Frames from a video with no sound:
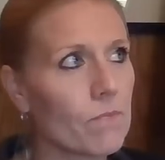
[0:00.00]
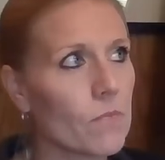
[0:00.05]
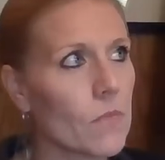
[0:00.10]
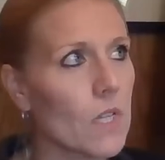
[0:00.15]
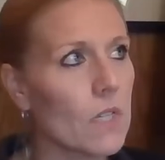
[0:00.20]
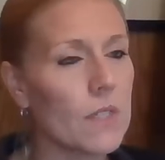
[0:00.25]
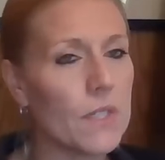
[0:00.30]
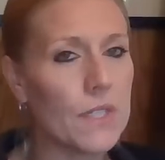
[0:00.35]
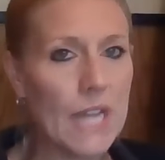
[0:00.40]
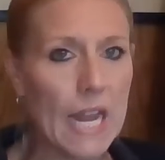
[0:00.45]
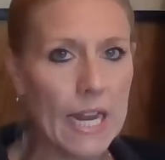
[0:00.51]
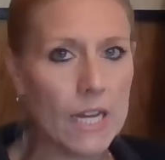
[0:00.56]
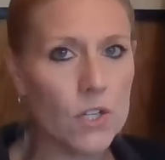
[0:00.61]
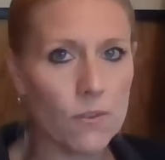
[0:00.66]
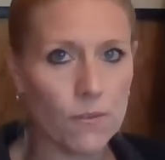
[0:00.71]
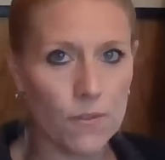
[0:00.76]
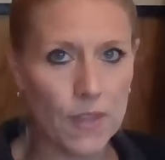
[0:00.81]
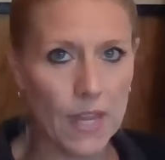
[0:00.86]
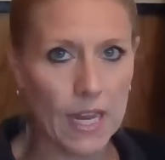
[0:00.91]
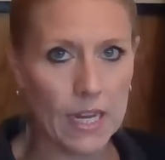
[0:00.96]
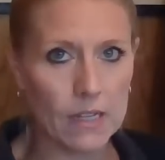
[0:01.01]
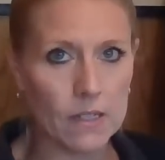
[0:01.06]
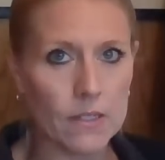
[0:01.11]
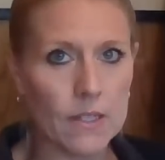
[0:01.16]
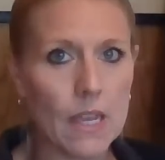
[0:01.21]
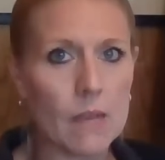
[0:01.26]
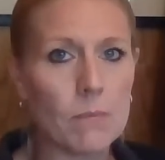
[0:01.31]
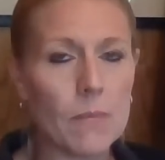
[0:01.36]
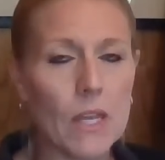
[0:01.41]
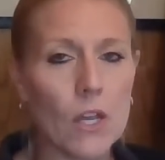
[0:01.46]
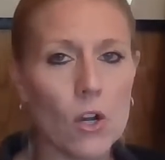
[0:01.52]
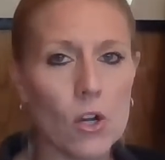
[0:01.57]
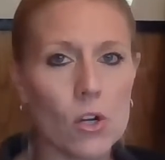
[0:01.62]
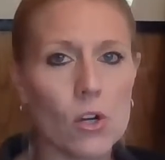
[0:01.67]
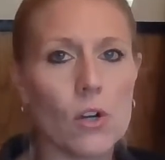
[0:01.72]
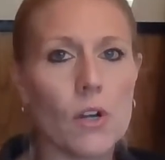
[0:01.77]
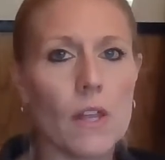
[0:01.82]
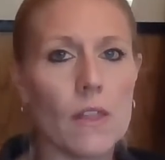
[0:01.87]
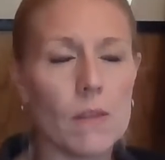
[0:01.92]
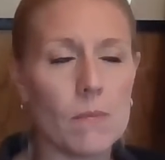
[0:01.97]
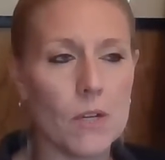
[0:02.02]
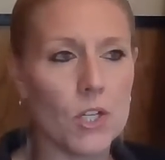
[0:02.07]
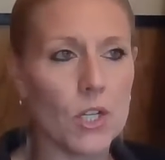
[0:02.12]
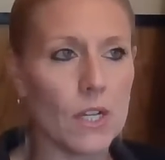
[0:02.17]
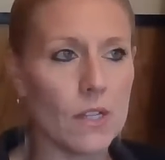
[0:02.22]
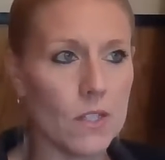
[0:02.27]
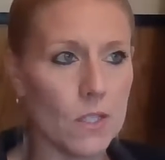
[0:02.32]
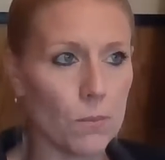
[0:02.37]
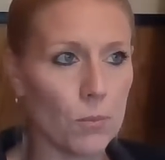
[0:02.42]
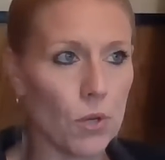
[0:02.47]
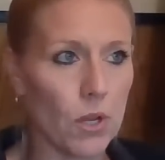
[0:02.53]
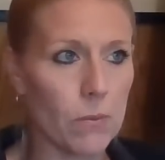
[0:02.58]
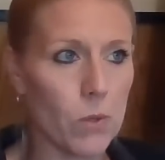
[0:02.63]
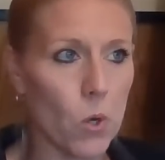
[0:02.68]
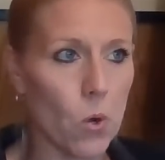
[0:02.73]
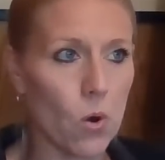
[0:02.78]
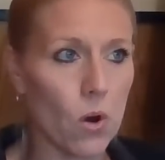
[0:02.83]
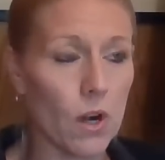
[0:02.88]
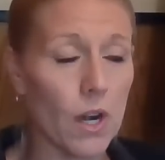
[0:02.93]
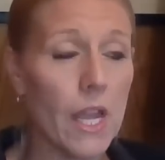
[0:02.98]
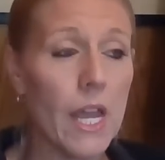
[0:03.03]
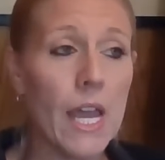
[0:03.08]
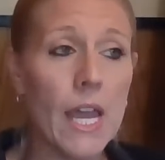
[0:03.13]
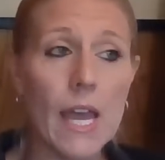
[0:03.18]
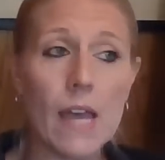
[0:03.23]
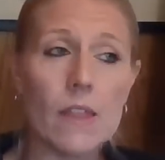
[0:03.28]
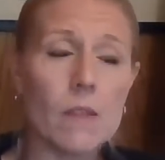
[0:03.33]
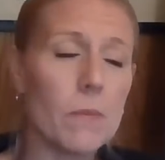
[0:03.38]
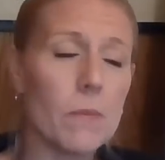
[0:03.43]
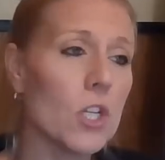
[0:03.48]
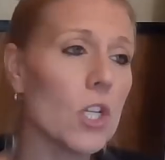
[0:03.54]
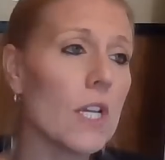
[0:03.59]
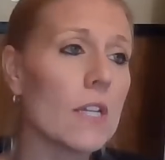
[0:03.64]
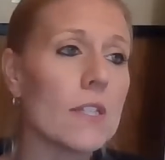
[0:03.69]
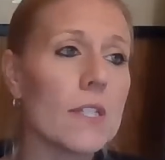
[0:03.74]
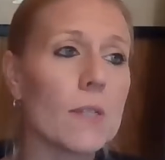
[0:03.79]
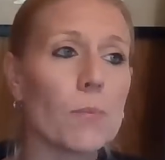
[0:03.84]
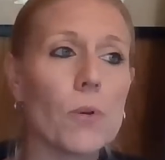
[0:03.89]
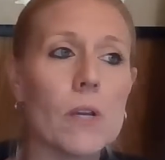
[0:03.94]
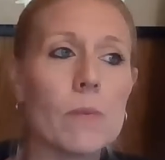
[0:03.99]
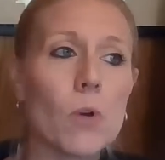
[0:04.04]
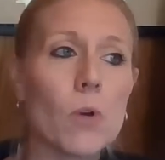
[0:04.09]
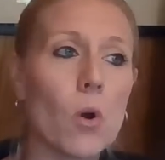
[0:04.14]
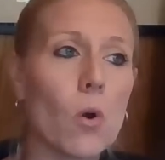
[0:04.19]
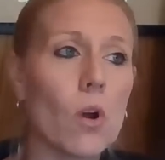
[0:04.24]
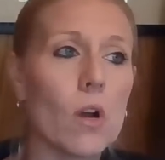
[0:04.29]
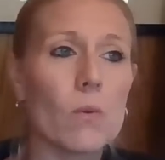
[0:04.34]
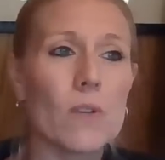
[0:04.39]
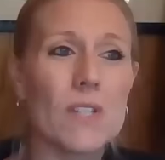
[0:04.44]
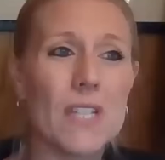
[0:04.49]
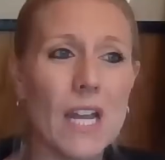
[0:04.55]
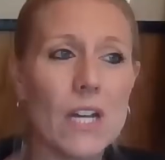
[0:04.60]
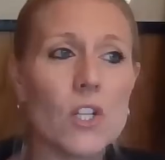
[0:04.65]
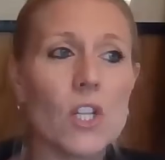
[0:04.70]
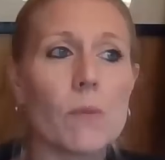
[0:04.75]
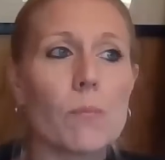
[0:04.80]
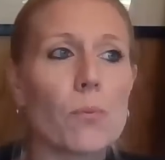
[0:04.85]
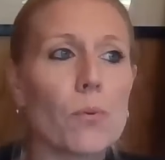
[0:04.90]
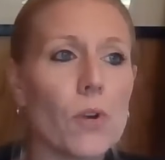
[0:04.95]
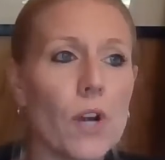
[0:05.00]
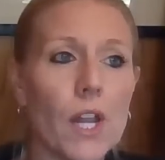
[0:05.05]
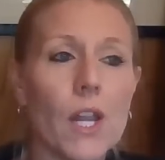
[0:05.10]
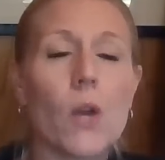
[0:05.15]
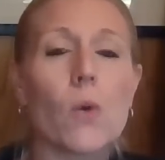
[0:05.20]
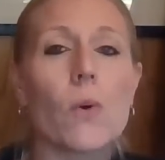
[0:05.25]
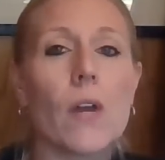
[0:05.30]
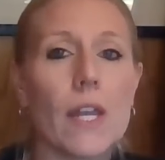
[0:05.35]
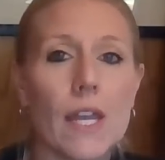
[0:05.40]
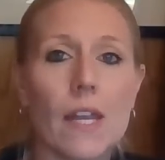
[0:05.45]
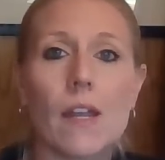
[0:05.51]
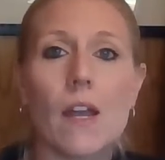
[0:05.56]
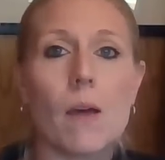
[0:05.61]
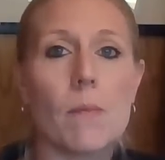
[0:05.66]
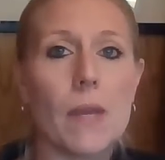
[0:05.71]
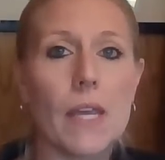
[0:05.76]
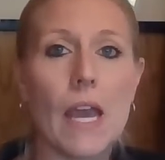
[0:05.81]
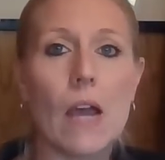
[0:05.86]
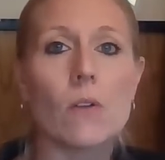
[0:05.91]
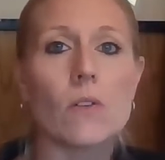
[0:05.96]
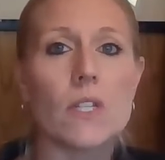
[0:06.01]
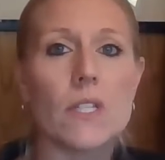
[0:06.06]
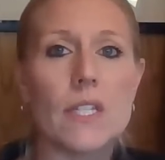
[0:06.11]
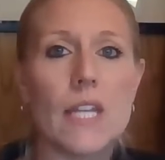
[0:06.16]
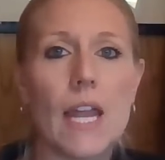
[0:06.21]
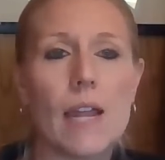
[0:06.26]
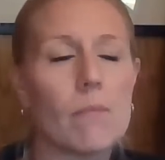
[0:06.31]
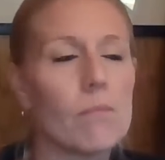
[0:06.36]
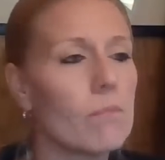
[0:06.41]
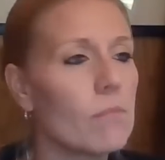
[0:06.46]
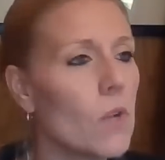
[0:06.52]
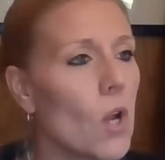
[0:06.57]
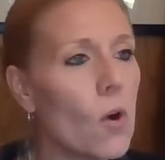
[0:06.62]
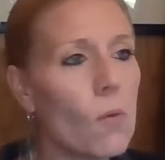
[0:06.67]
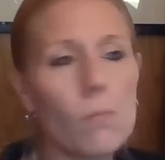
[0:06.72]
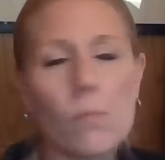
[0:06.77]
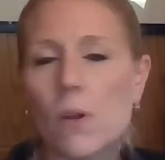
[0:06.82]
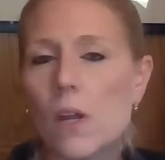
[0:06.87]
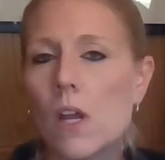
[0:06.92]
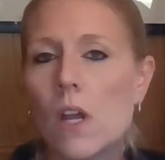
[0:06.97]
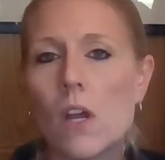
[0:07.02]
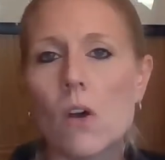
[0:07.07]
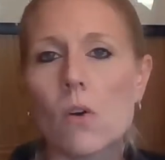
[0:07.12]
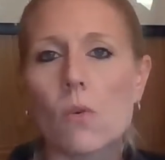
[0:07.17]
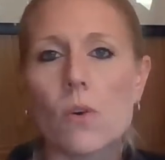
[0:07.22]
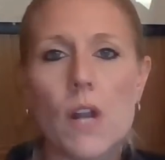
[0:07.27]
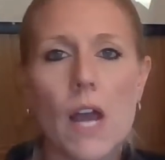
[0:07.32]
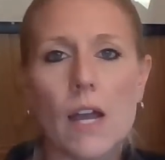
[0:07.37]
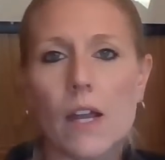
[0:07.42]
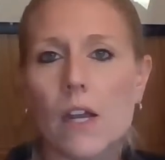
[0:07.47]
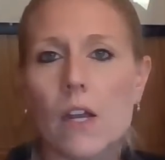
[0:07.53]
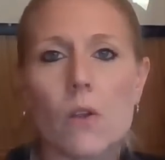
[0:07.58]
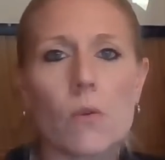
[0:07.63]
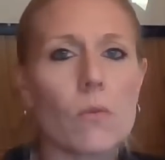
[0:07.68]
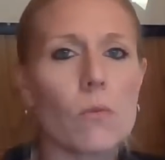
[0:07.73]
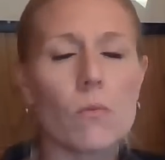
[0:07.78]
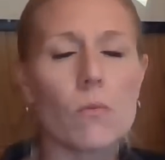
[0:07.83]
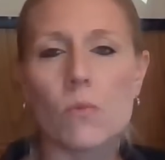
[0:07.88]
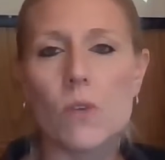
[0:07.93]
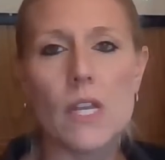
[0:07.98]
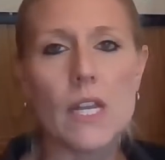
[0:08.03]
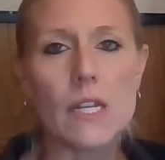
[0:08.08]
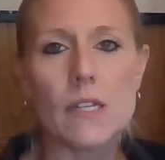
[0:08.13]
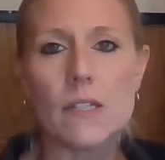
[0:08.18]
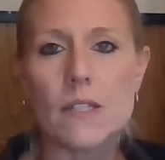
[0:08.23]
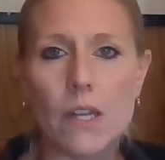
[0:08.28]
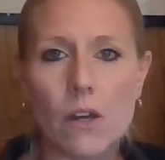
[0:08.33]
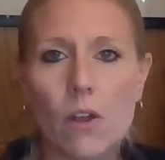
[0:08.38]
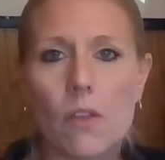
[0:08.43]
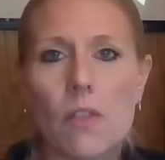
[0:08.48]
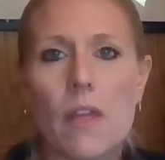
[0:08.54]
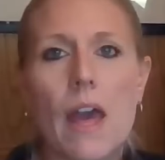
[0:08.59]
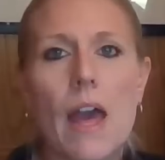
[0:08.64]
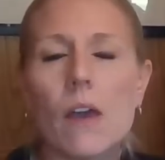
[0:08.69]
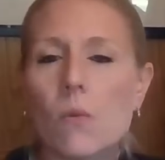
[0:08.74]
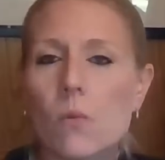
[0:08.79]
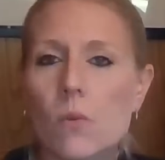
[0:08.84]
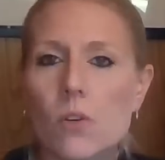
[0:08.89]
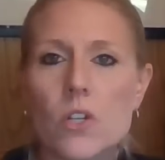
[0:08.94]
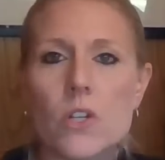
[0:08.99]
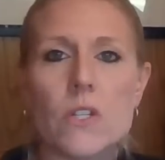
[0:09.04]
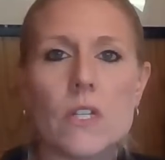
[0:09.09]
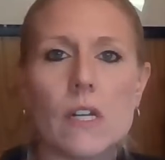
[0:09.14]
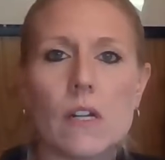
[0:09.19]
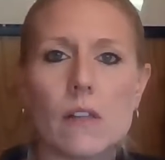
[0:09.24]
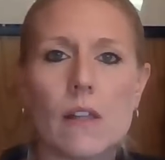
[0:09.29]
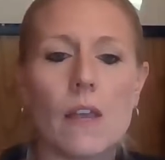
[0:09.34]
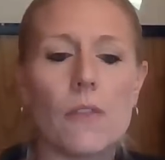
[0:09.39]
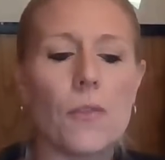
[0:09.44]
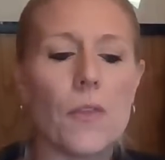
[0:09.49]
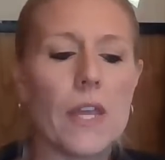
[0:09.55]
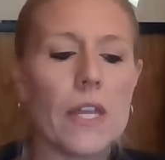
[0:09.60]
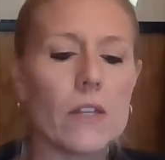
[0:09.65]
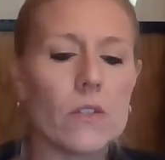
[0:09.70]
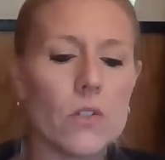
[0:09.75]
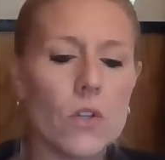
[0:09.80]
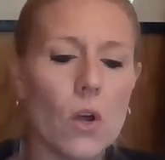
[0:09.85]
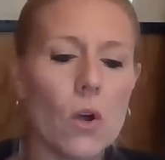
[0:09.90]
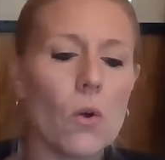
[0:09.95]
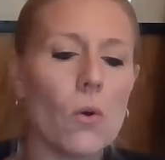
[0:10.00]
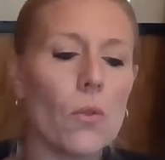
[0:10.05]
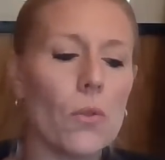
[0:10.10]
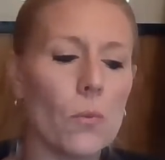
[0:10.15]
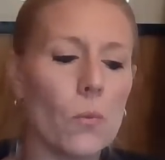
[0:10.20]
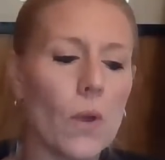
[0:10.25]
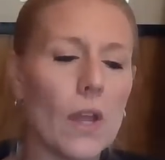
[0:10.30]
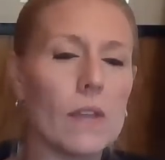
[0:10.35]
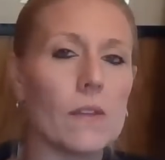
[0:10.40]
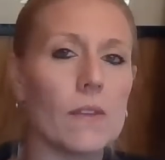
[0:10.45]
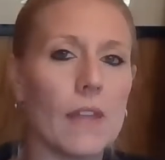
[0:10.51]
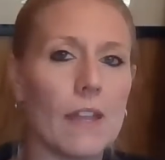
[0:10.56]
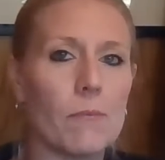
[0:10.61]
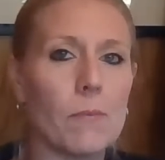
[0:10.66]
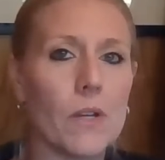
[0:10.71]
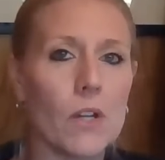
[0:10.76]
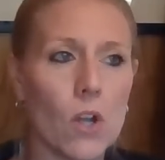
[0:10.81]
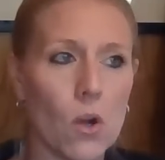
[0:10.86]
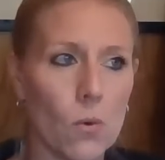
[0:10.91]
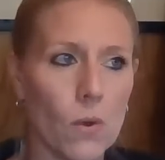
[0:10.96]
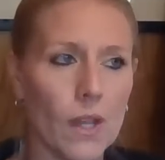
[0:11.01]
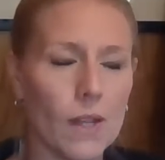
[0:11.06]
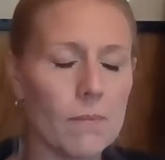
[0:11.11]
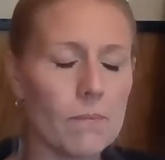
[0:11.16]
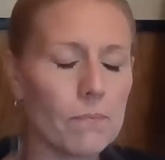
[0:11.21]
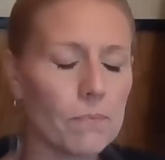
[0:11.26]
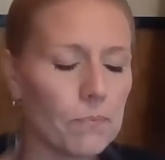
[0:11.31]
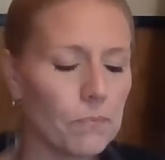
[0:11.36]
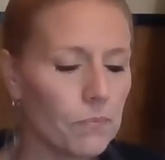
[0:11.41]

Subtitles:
stage of things and be heard in the Michigan Supreme Court. And the Michigan Supreme Court was actually pretty quick in coming out to say, nope, we're not going to reconsider that. We're just going to let things go the way that they've been going.